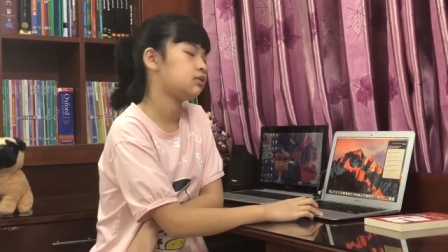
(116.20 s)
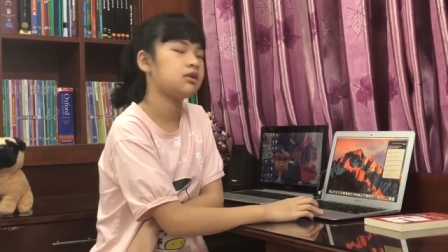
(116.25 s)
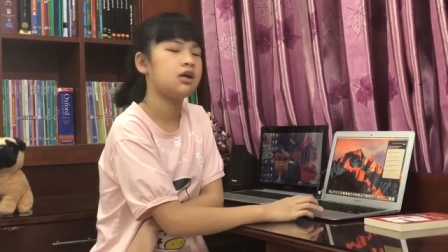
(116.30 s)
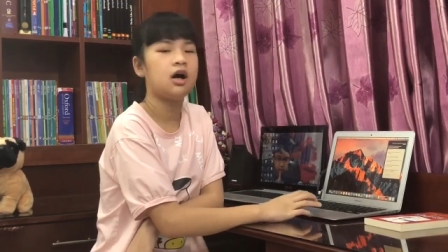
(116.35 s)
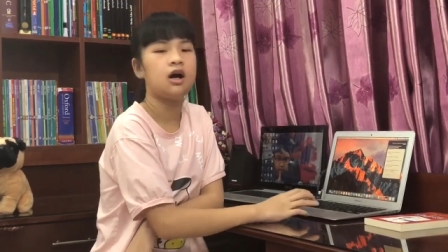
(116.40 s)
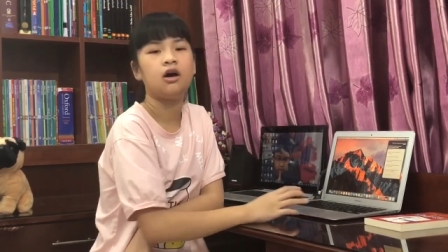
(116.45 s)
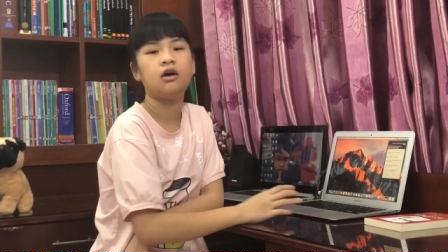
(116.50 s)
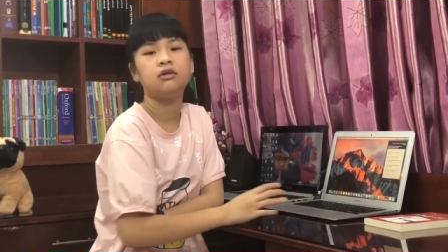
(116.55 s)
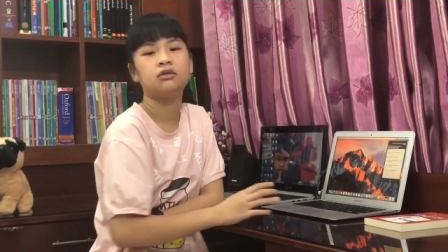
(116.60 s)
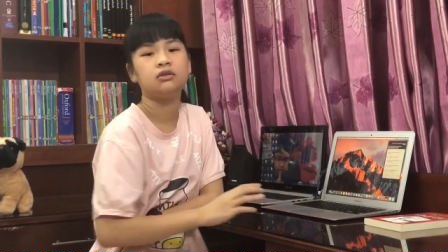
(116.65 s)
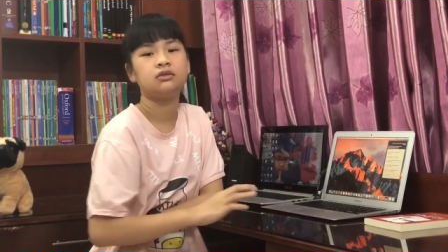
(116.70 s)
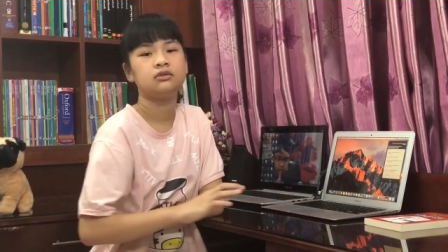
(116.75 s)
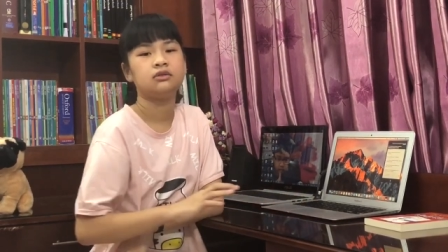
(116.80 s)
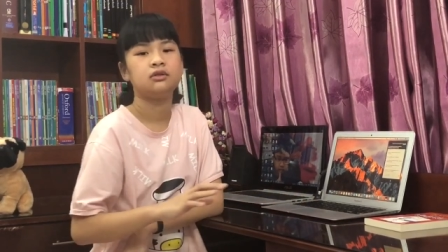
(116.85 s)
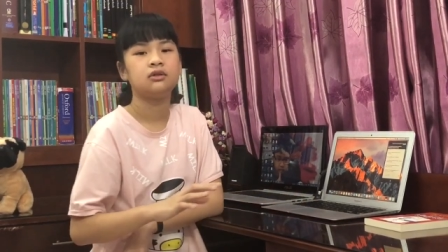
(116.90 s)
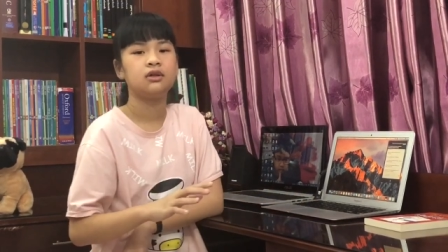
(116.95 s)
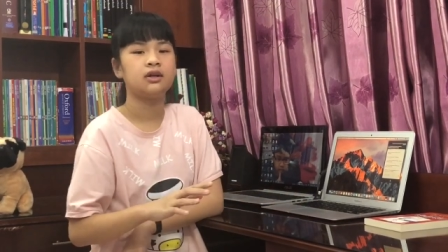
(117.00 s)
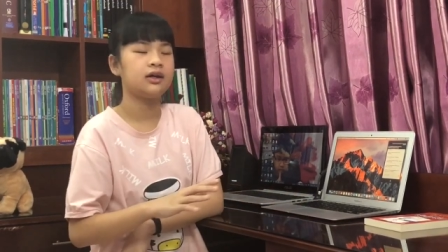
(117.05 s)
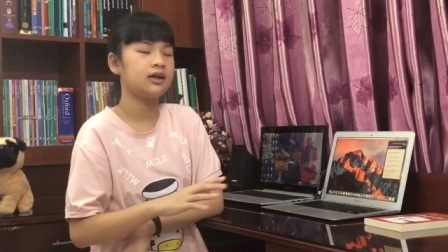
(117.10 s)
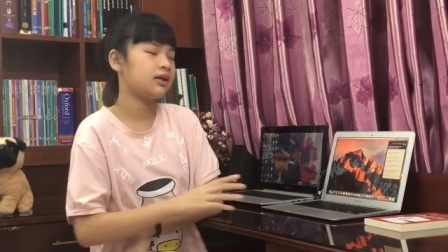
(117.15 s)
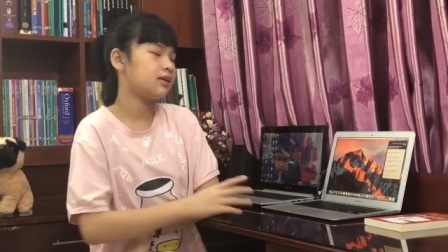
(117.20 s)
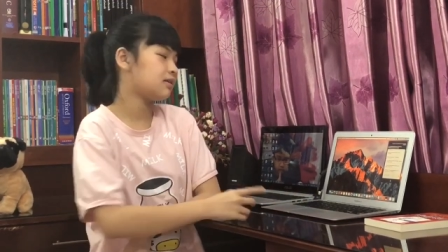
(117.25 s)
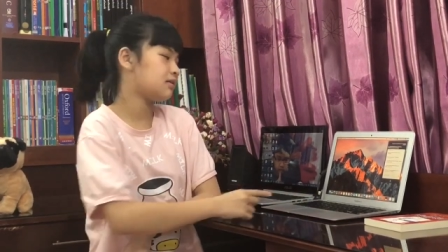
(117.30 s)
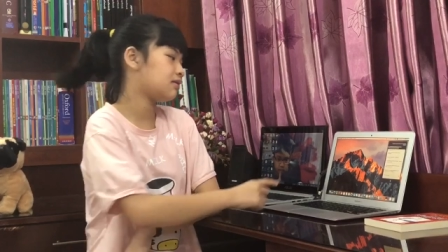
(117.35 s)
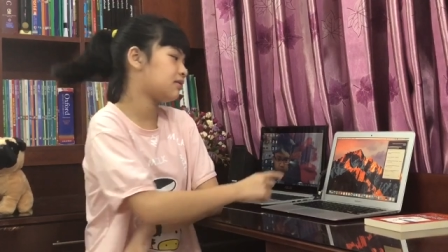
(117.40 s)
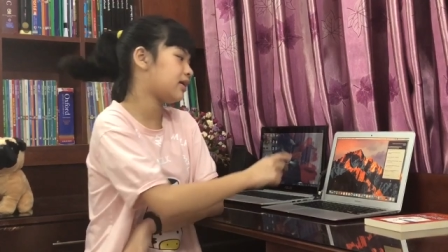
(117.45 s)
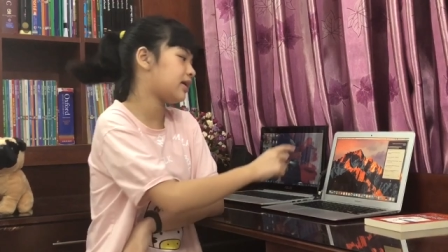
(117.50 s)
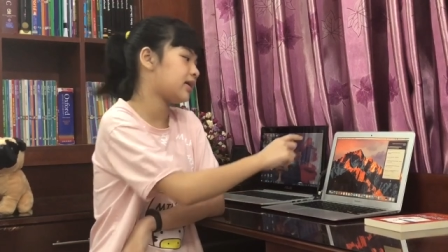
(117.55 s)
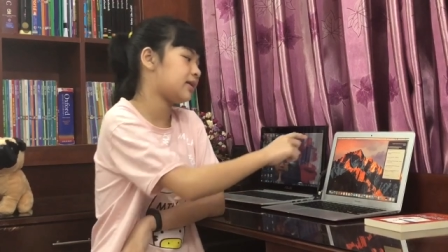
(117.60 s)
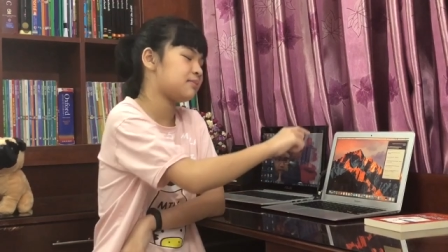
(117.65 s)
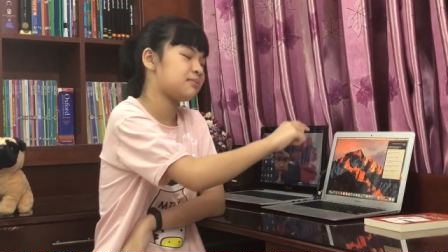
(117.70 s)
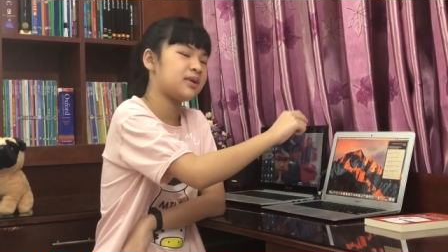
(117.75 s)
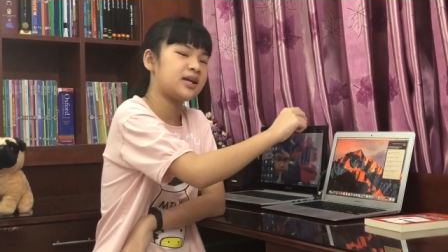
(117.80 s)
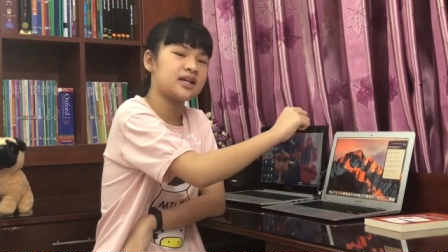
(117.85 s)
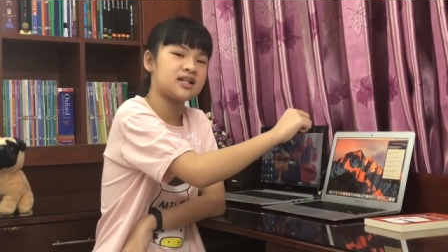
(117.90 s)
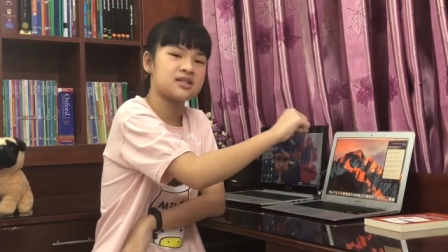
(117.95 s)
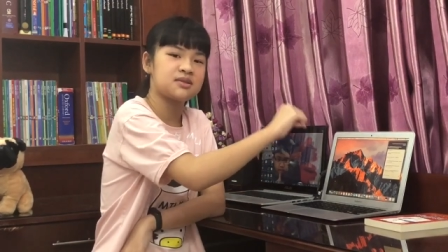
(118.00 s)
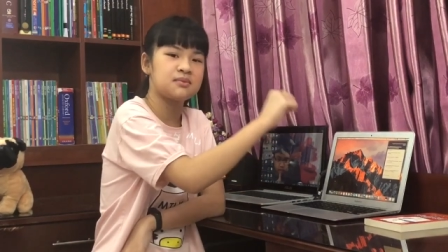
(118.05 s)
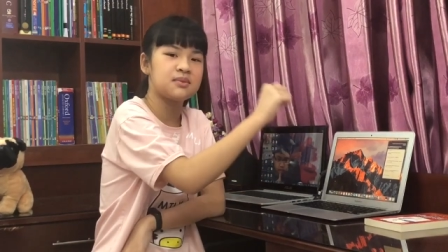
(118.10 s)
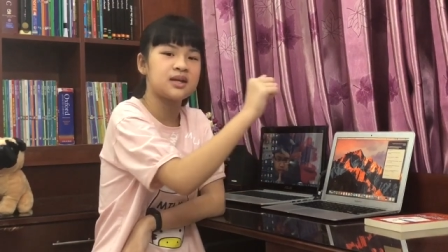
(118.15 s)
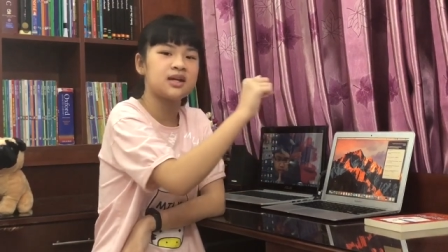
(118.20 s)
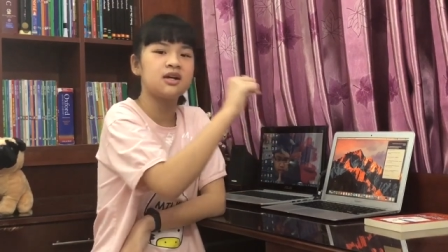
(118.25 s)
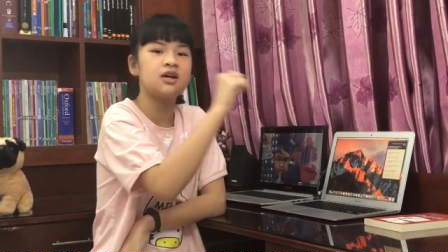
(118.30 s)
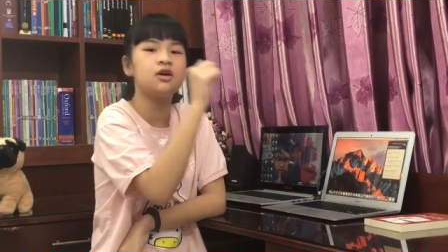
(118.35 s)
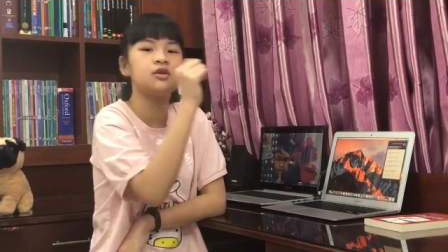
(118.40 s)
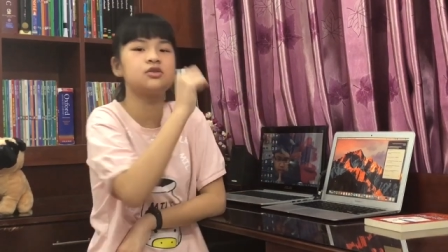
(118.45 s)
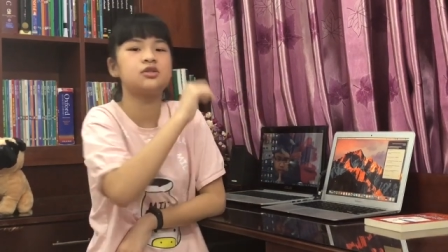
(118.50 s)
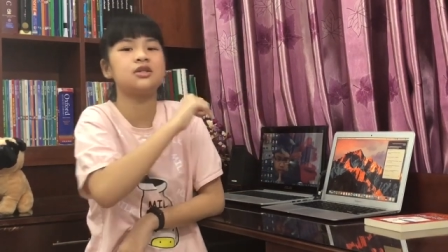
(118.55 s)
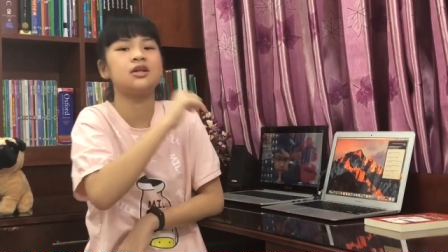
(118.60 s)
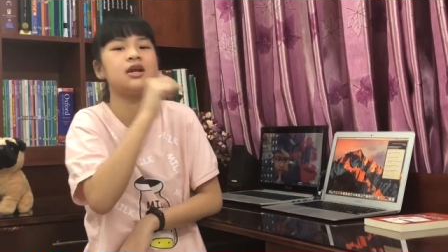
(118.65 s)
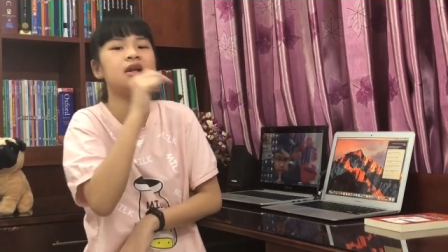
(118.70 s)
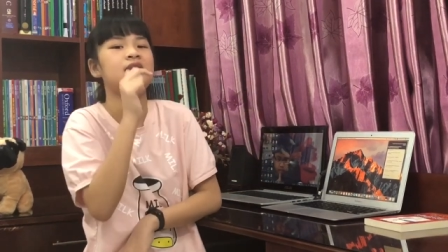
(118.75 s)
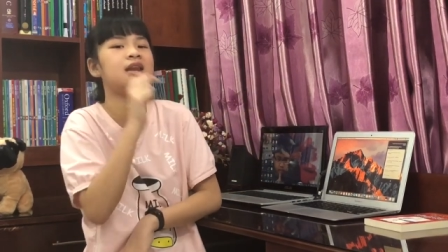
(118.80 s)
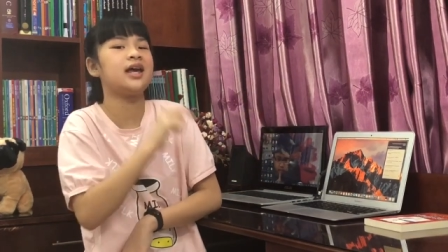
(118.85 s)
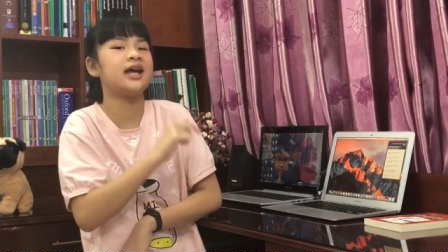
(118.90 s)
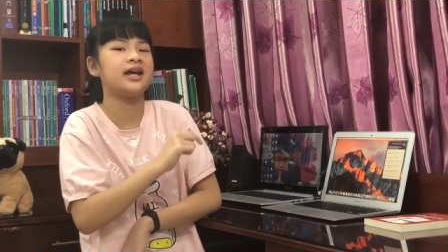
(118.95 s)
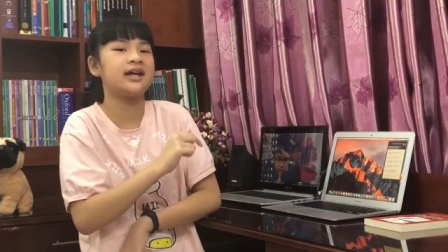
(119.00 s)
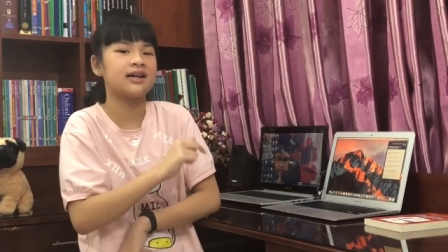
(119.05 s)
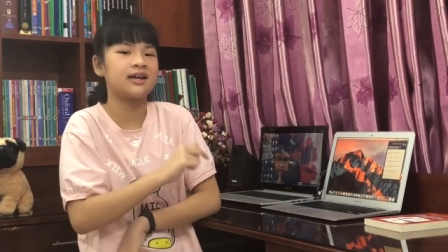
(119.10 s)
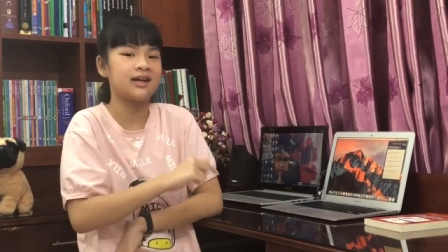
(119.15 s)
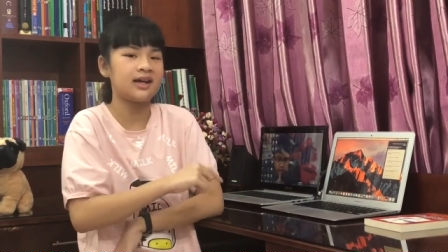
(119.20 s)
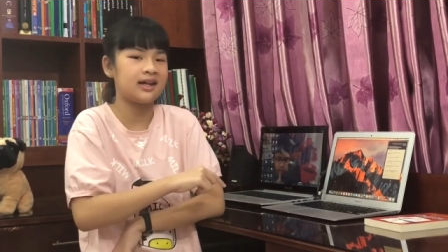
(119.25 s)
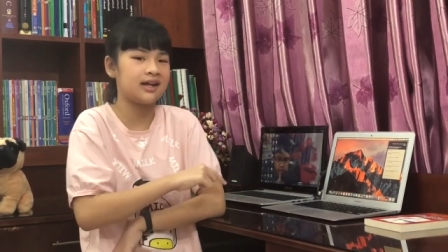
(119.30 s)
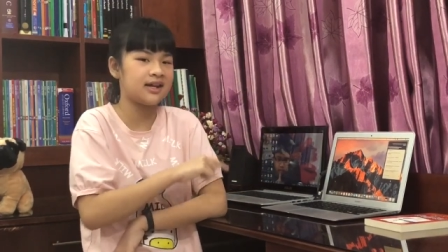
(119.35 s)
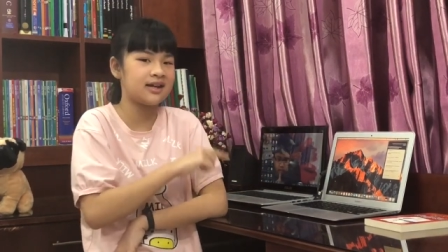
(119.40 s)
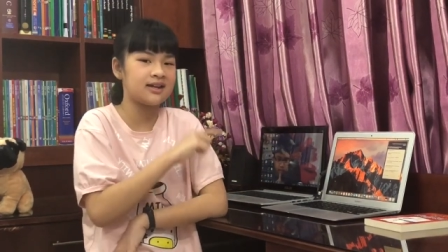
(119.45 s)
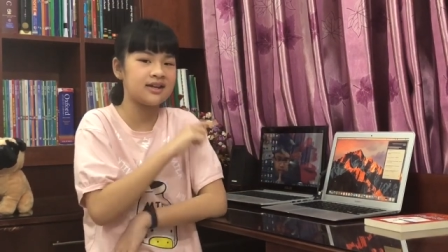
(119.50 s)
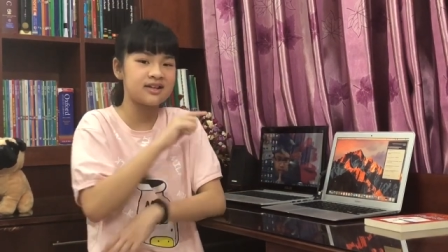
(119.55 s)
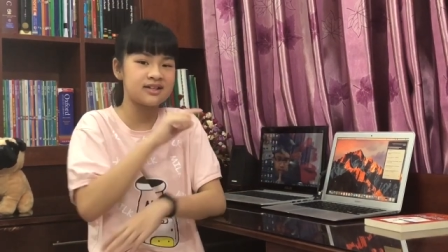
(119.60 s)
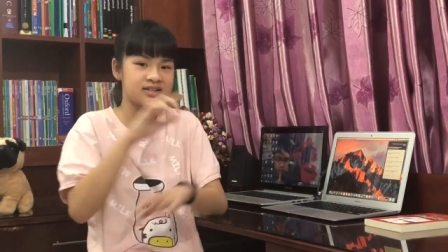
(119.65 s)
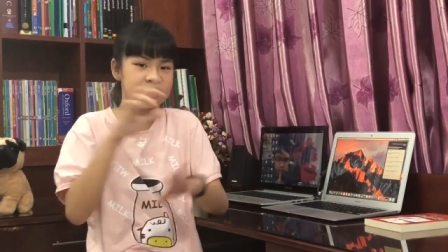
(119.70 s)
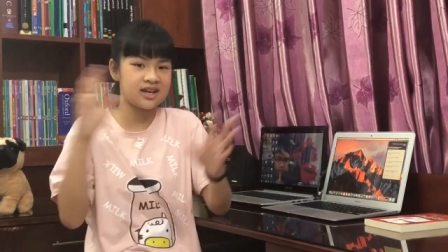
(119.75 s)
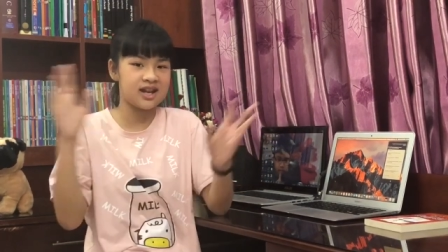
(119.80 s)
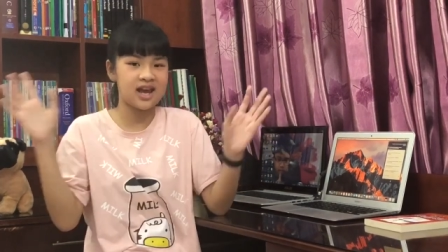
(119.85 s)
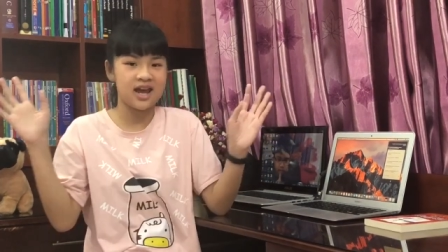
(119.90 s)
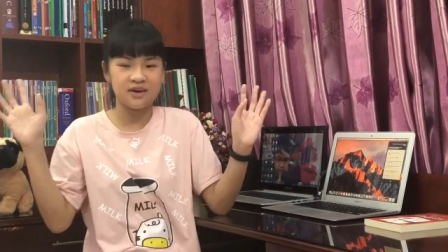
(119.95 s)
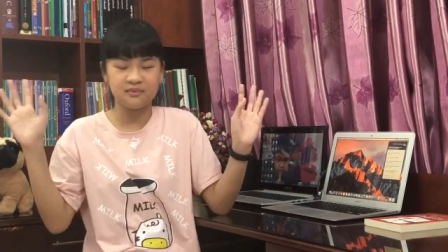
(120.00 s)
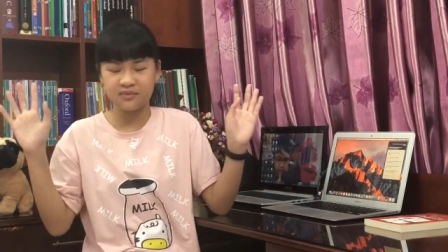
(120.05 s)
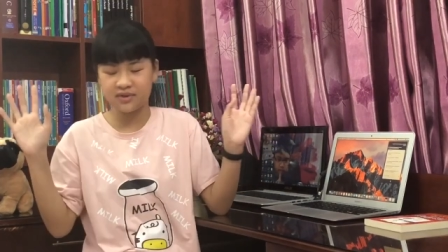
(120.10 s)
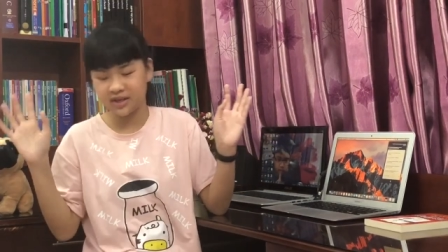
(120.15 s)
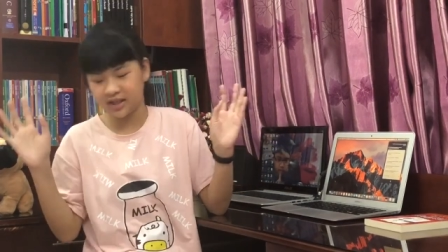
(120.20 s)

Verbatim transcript: No, it, it makes me go to the link and it doesn't have